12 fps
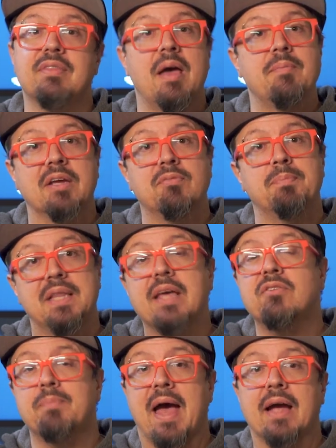that mix
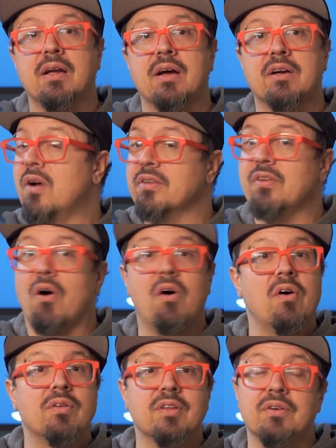plays back across
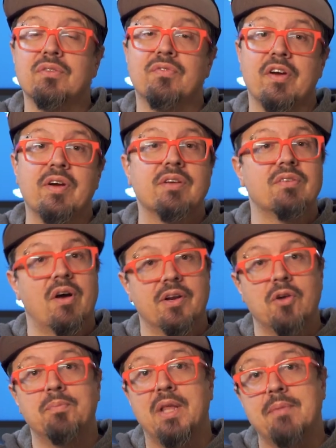all those various
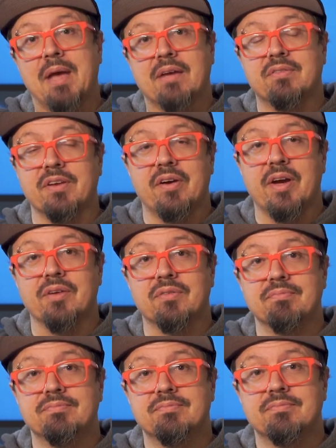audio playback
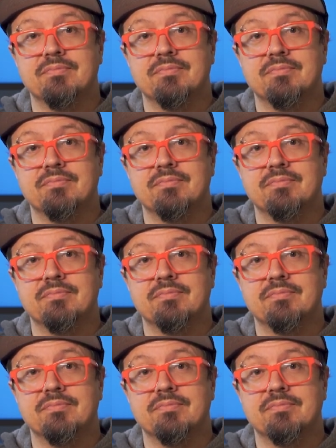scenarios.